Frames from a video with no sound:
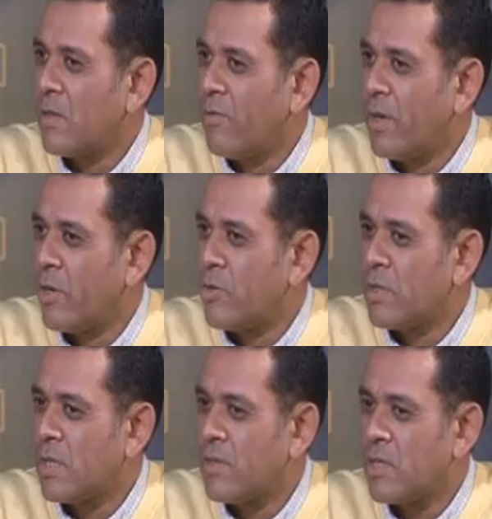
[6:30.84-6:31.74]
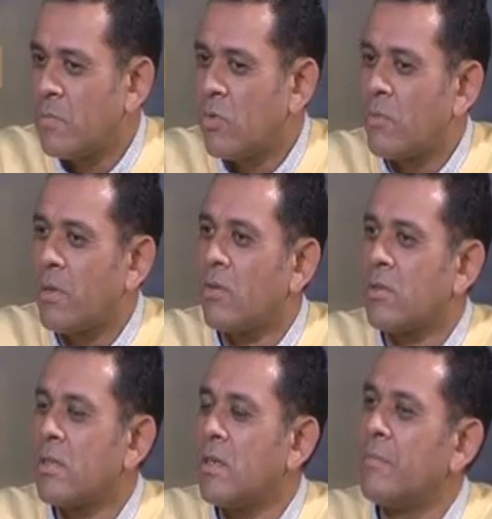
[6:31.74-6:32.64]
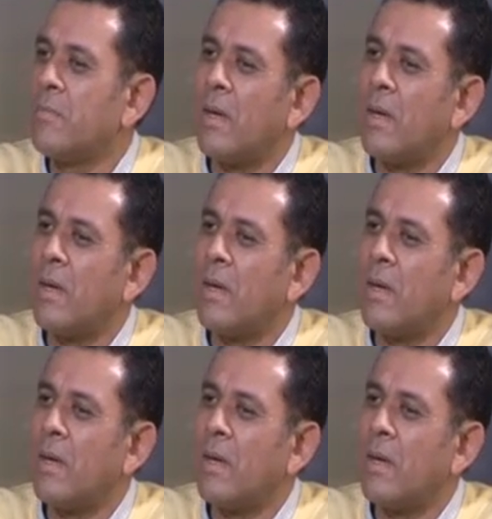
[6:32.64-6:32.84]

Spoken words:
Financial Services Board, but also